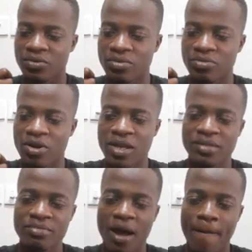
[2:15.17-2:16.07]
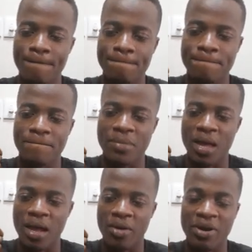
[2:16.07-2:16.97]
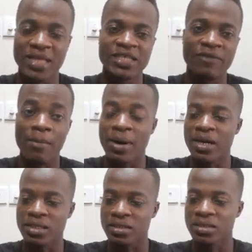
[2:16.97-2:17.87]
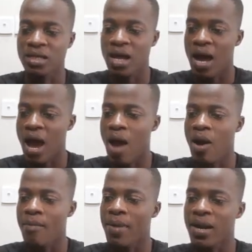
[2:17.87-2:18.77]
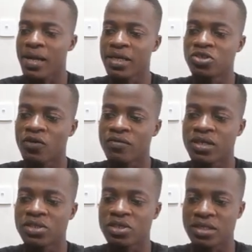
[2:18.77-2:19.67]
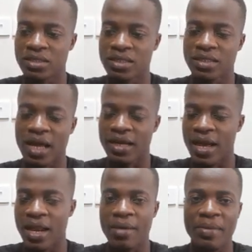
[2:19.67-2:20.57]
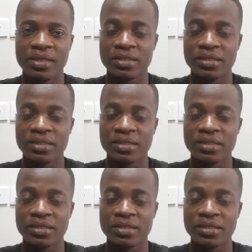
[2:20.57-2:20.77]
relative relative abundance, how abundant each of these is in an element.